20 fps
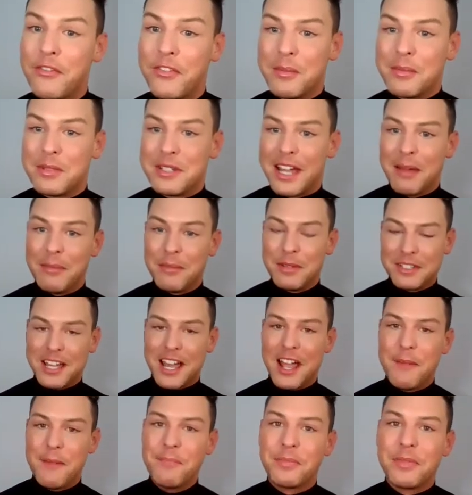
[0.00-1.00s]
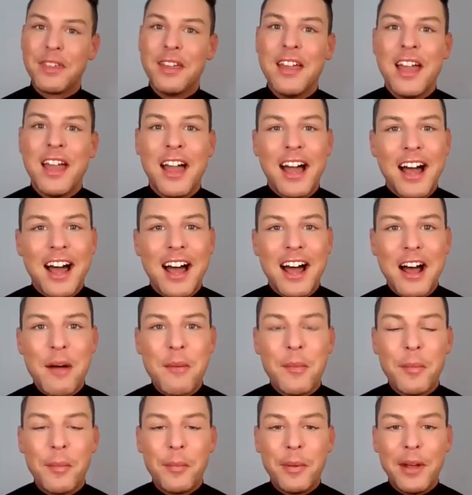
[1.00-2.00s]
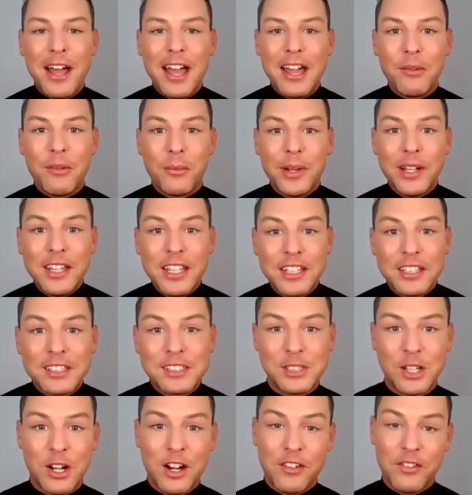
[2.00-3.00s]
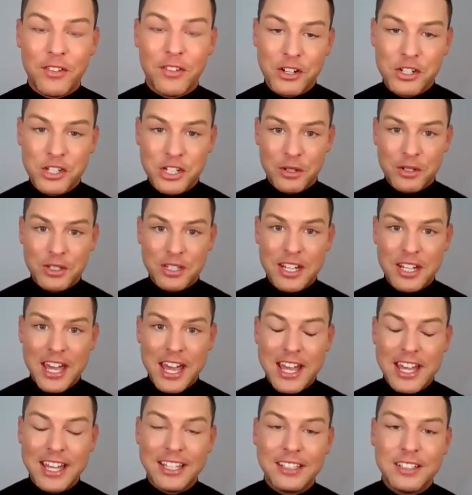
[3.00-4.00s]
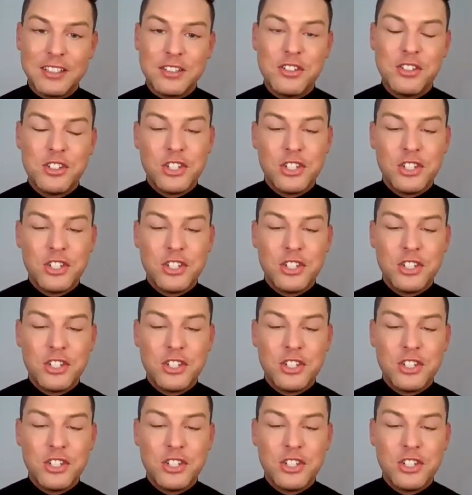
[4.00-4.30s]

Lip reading: in from time to time. But really the star of our show today is